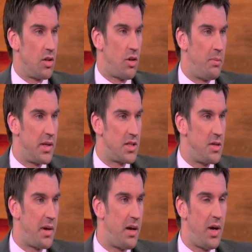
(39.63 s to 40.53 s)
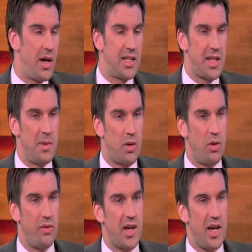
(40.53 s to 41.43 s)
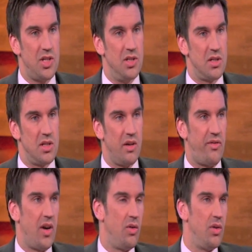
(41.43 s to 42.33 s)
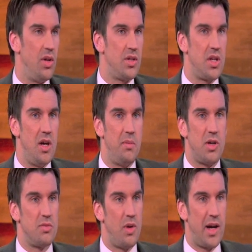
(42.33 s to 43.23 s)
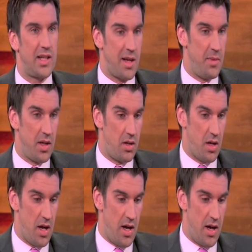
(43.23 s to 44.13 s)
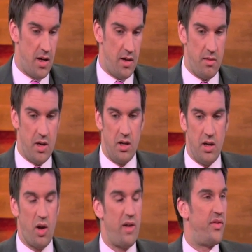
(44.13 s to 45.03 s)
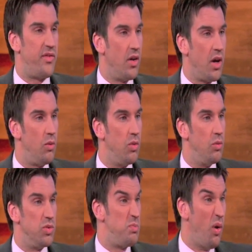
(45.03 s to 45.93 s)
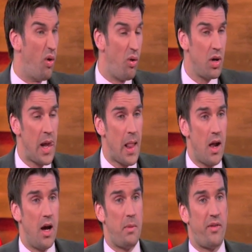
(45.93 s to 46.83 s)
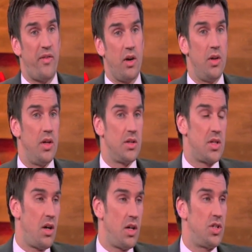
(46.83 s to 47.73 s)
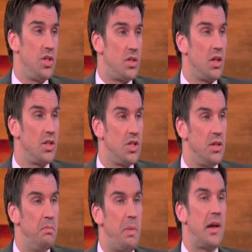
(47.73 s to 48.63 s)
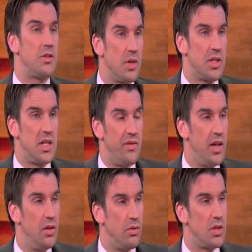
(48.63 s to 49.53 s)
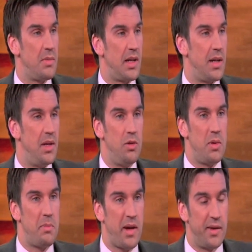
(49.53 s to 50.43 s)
I had a complex about my academic qualifications, and I felt that because my academic life, if you like, was poor, I felt that I should embellish my CV in order to make them a little bit better.